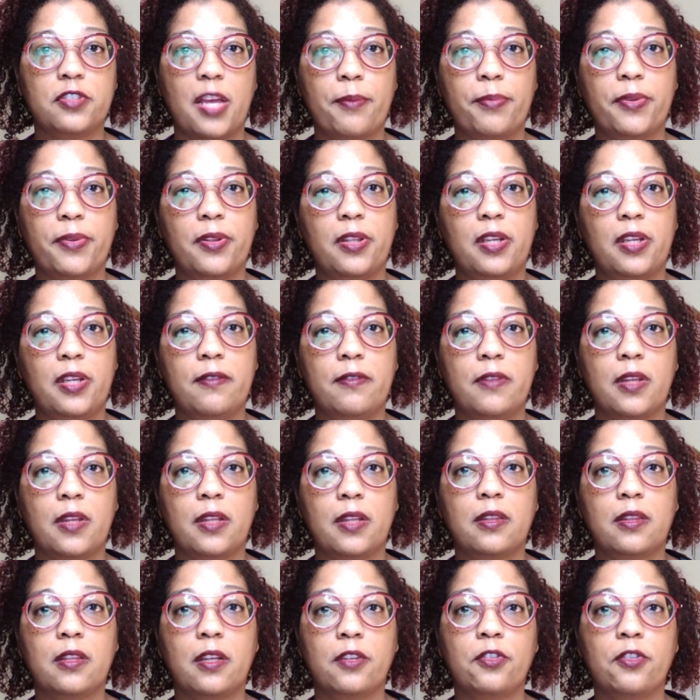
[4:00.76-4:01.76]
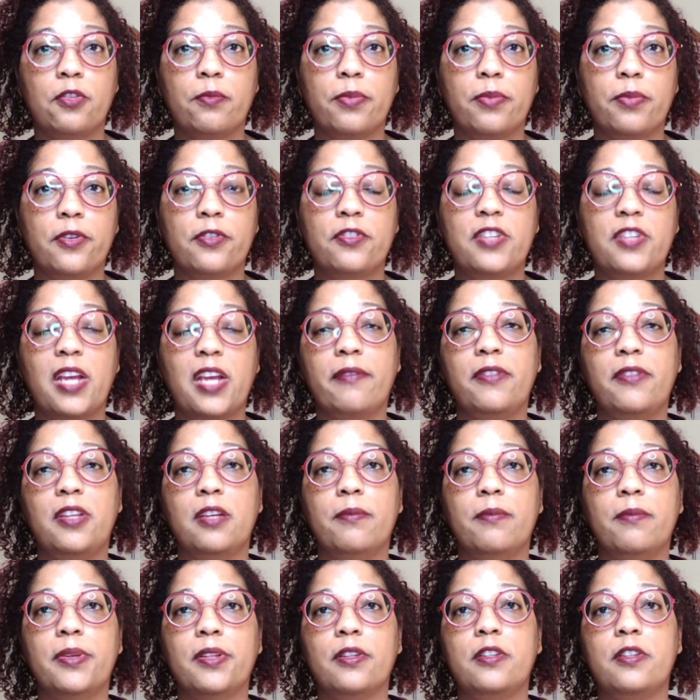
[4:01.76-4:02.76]
believe that Thunderbirds have the
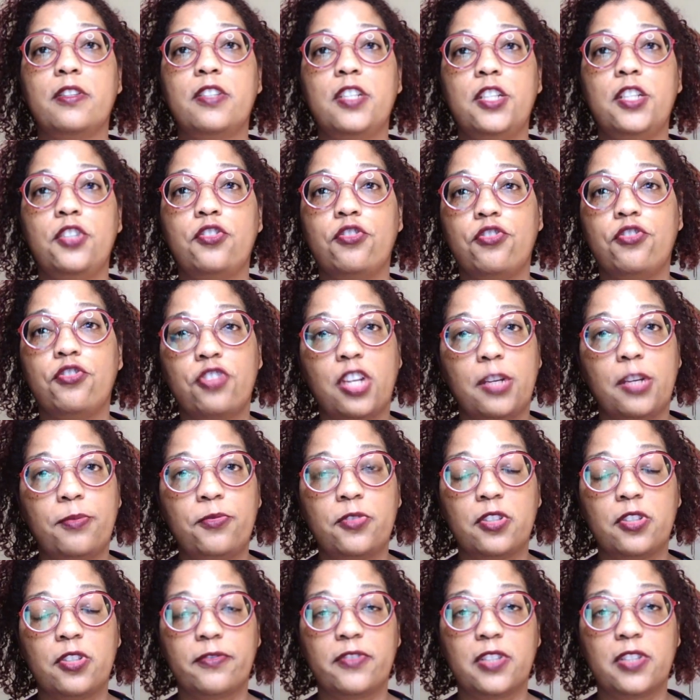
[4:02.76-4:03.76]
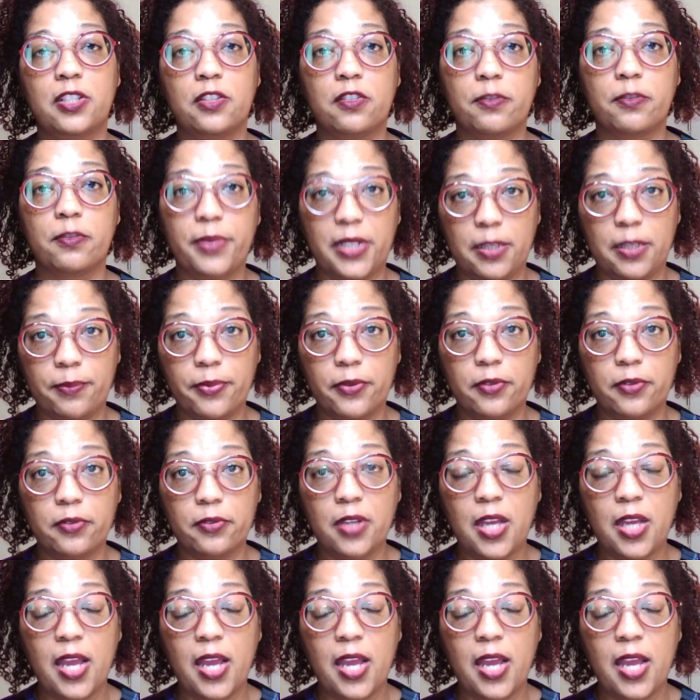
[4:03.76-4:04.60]
ability to shapeshift into people,